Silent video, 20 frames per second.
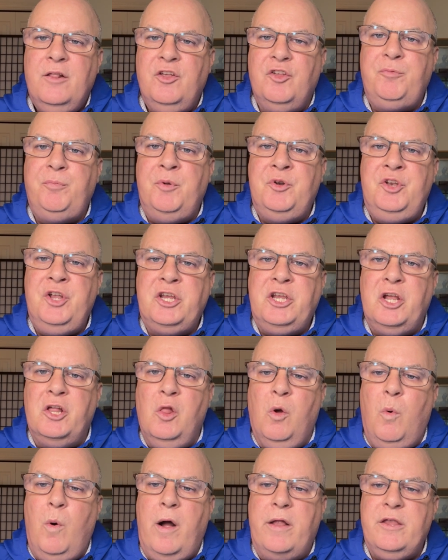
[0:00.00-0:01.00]
This
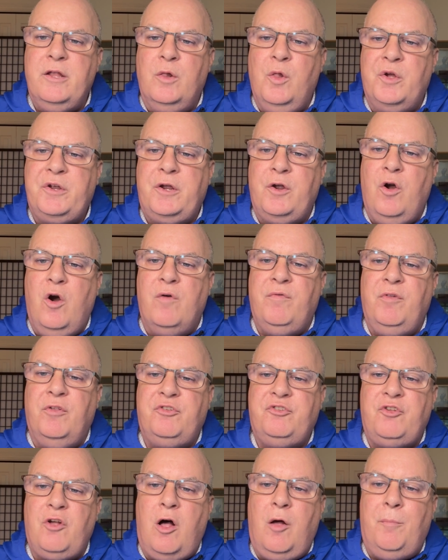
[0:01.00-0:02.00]
particular one, you're looking over
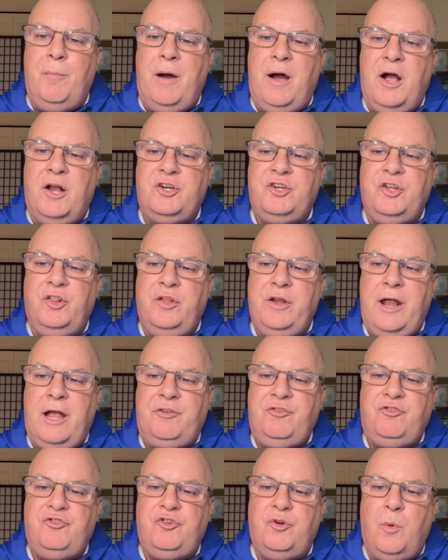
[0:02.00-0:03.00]
the salt marsh and the
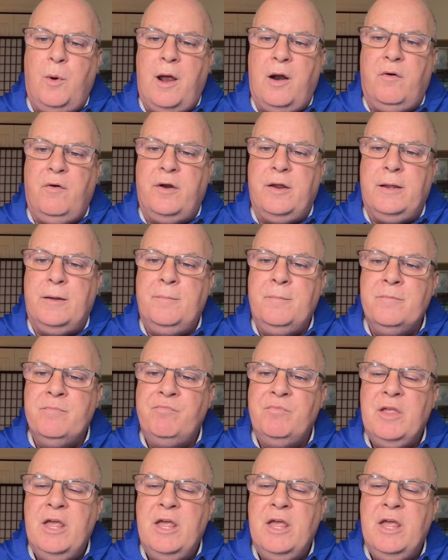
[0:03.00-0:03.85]
estuary.